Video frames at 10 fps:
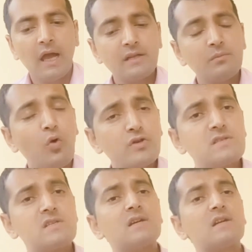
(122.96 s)
the
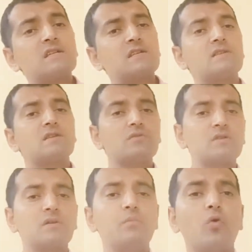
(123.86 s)
most generations,
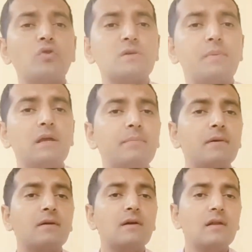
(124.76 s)
the most people
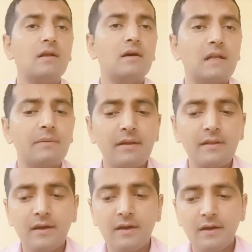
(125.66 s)
living
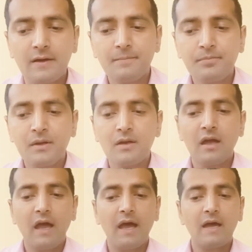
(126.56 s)
there
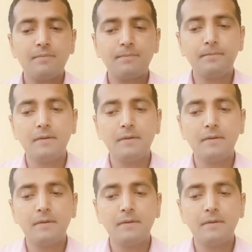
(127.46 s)
have